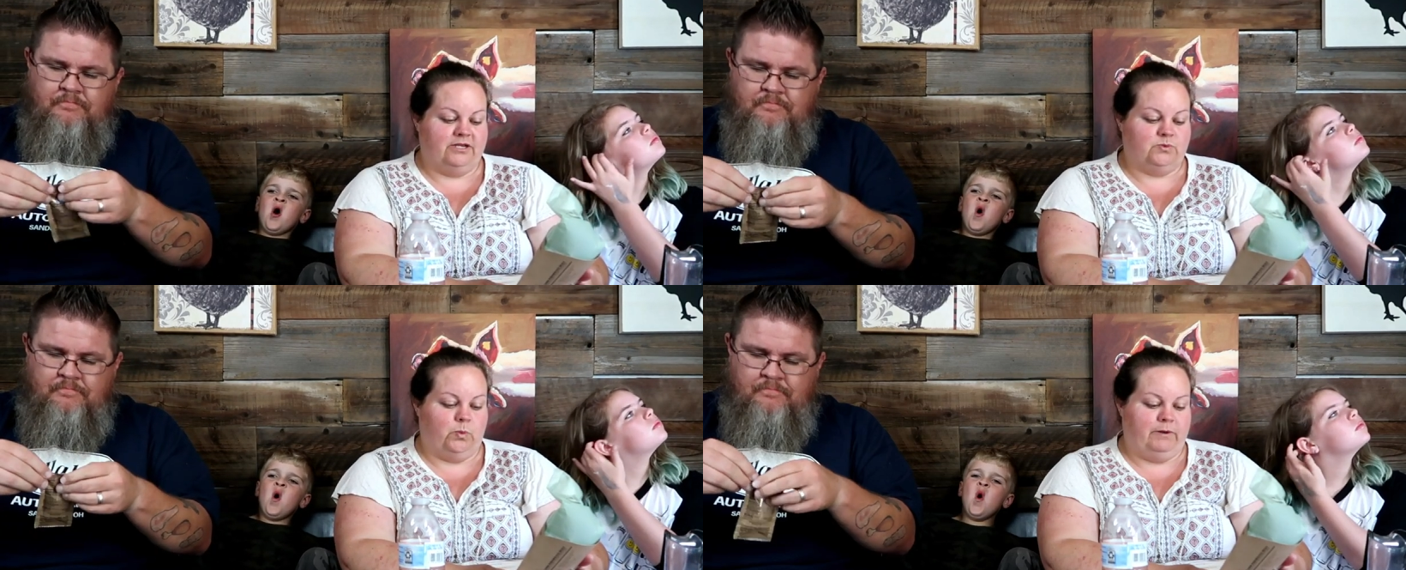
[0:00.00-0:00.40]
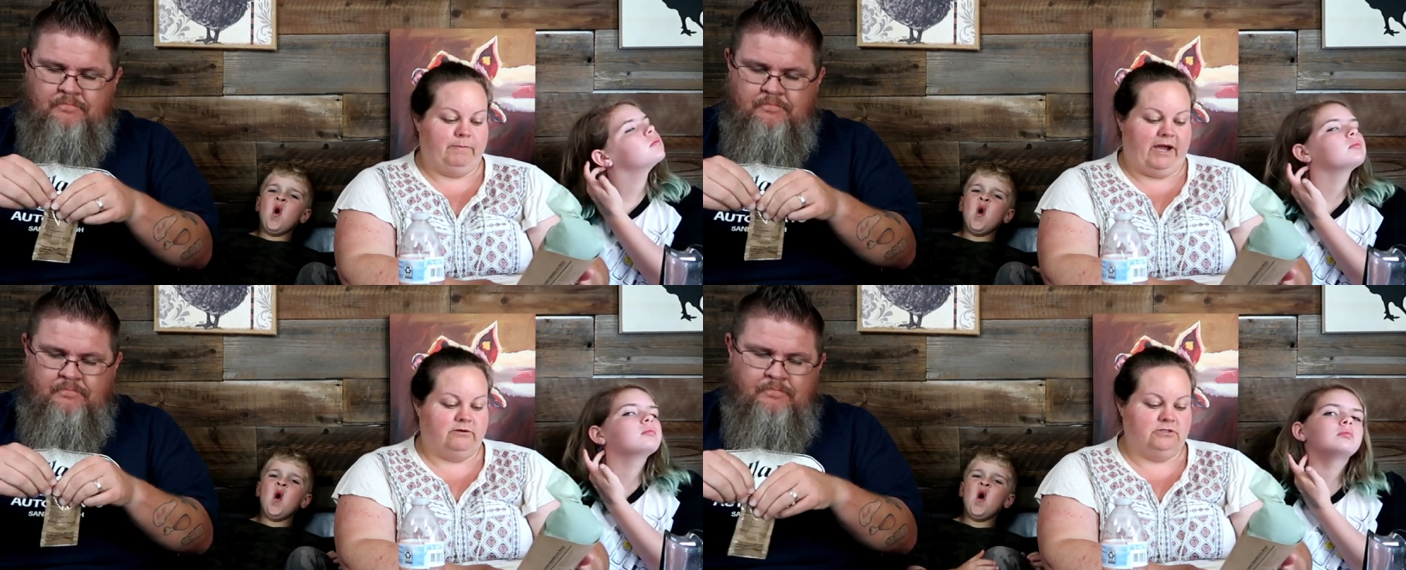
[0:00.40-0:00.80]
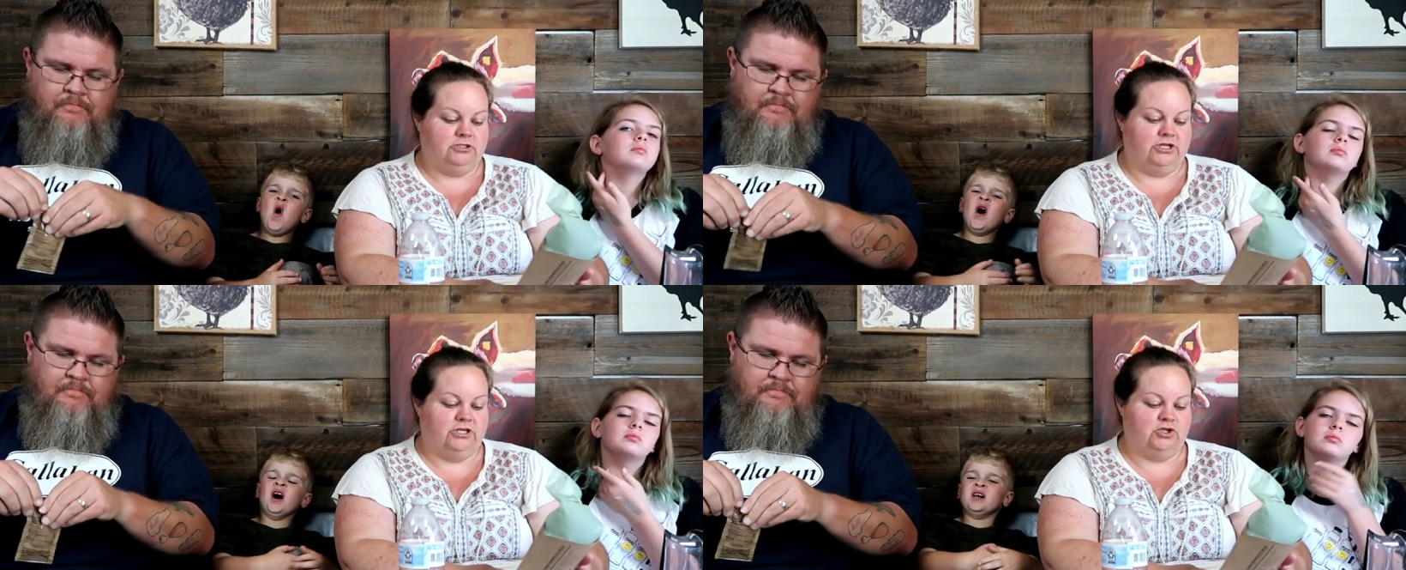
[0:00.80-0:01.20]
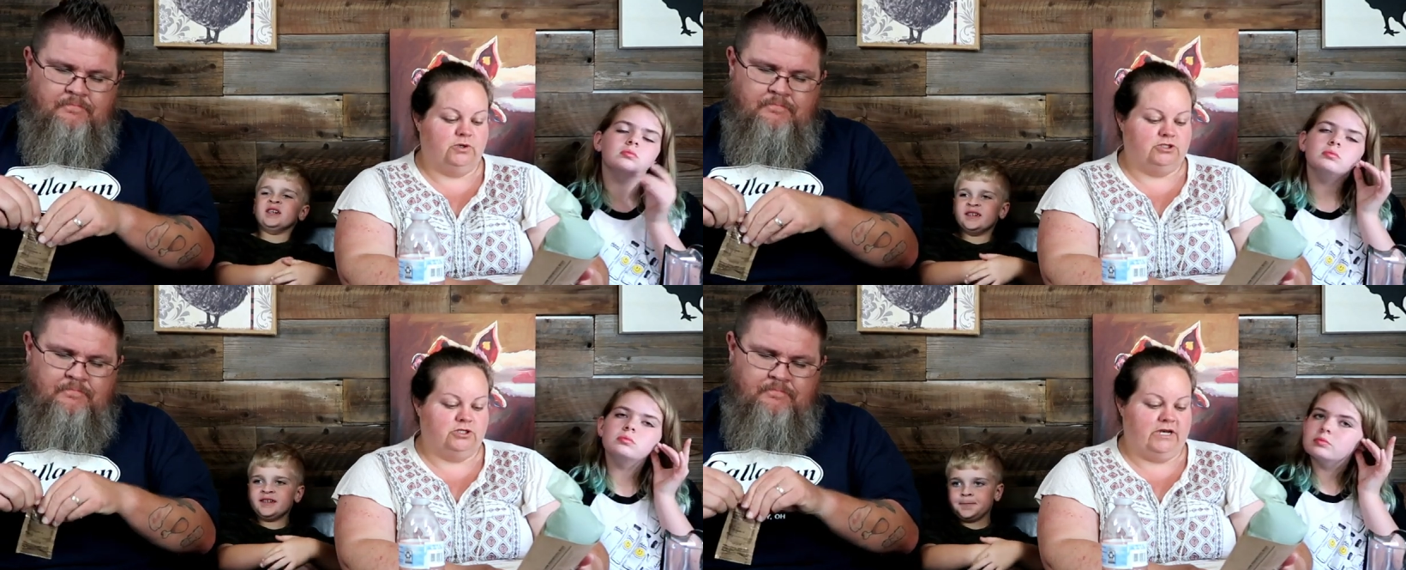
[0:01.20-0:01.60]
Speaker 1: is one pouch. You
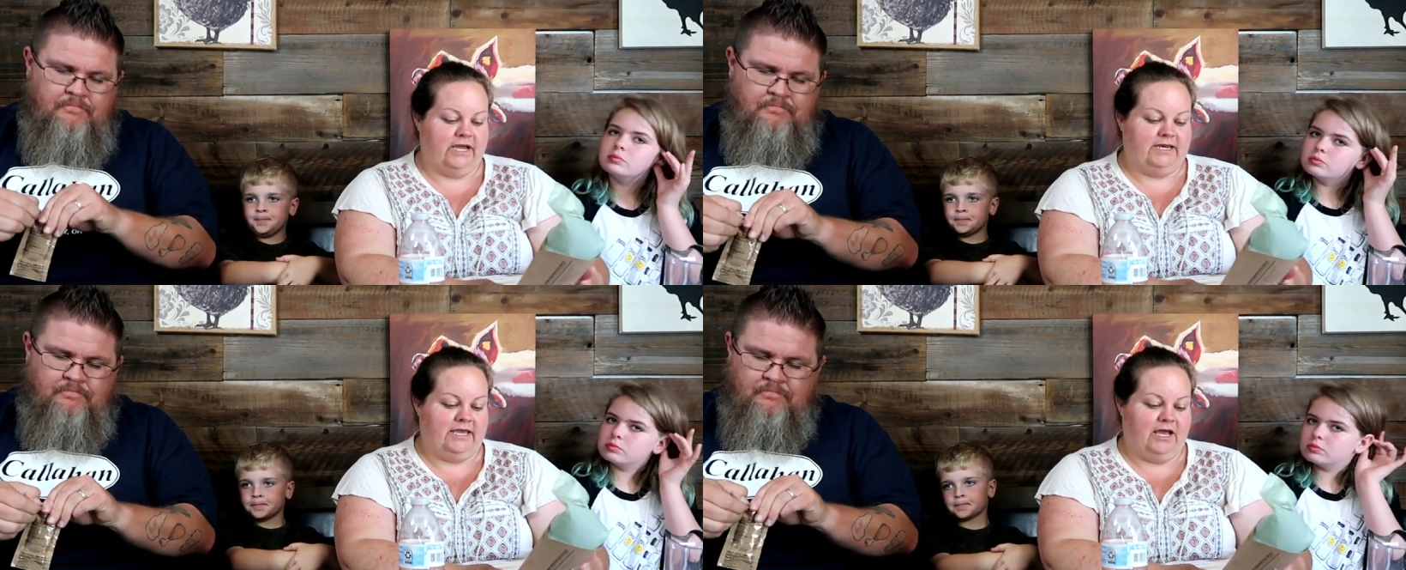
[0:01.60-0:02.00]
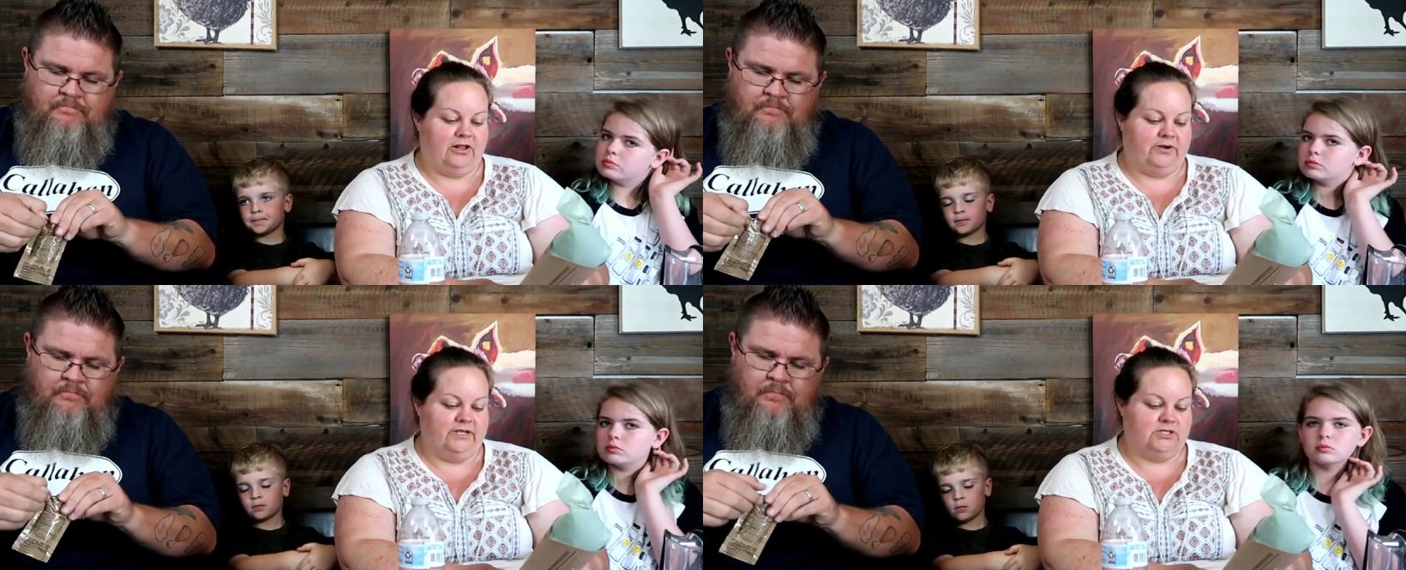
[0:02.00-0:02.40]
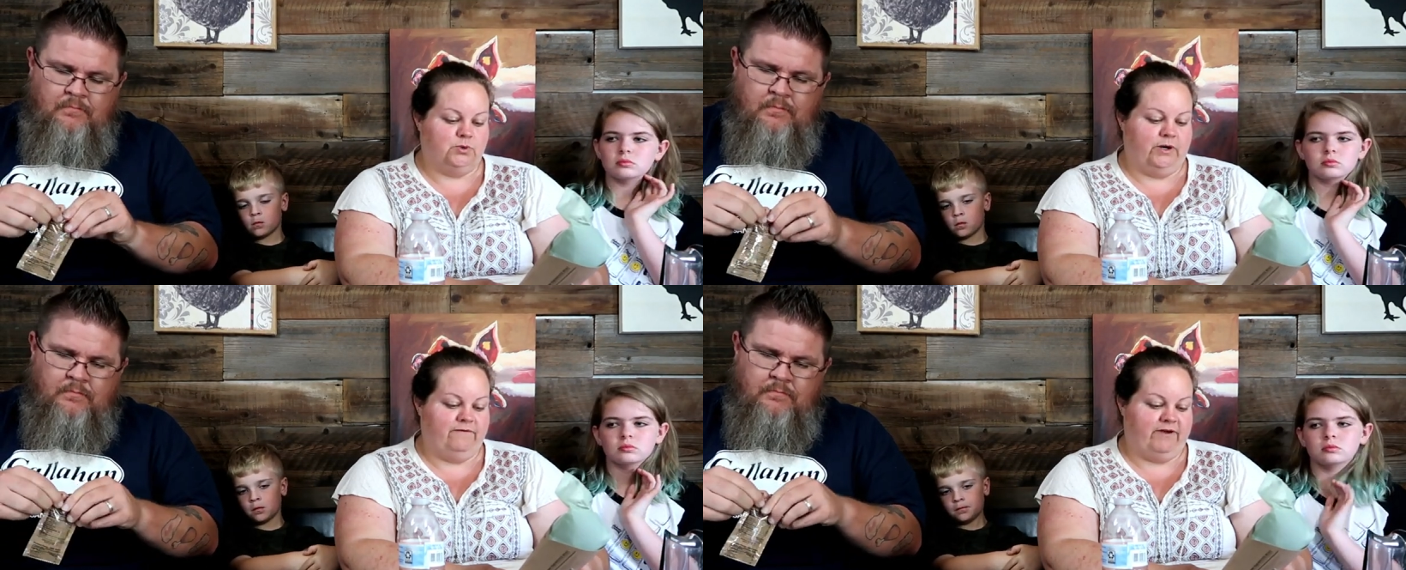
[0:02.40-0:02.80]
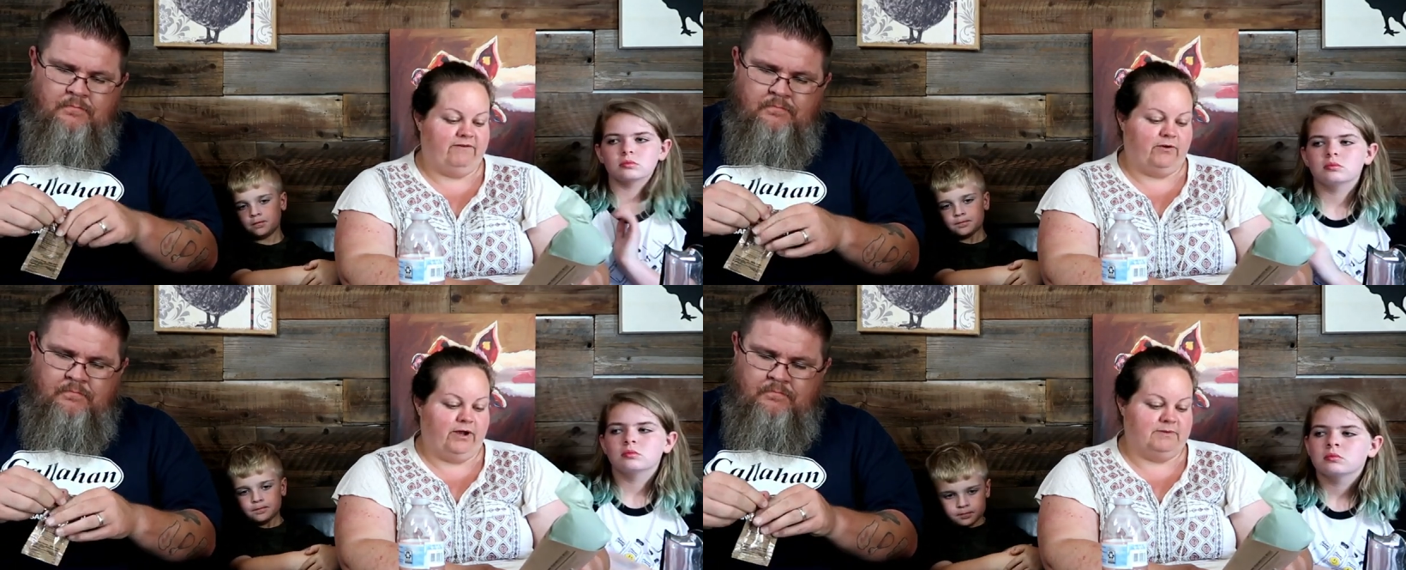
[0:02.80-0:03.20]
get 290 calories,
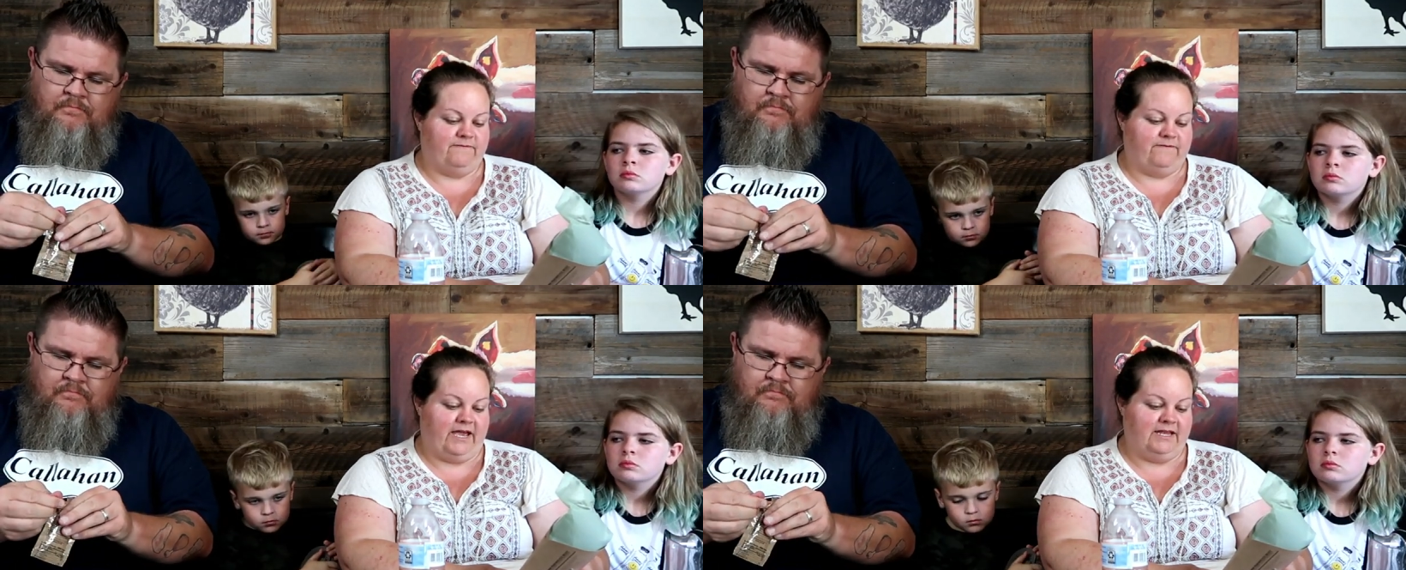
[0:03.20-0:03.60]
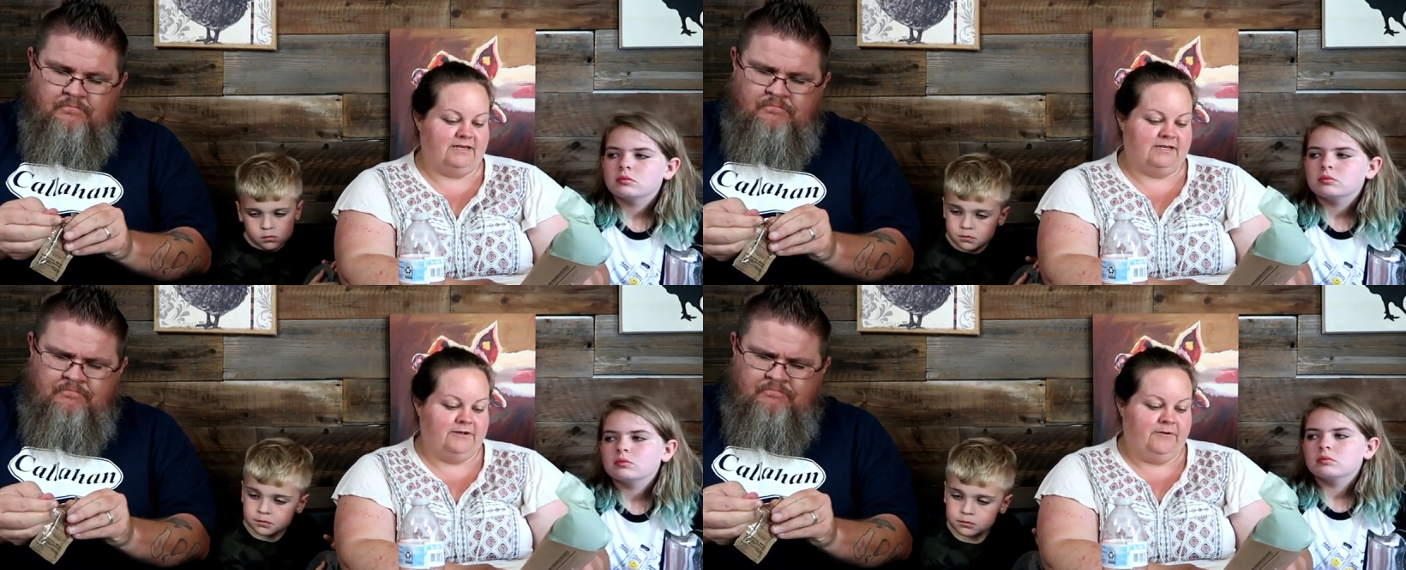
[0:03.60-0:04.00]
25 grams of fat,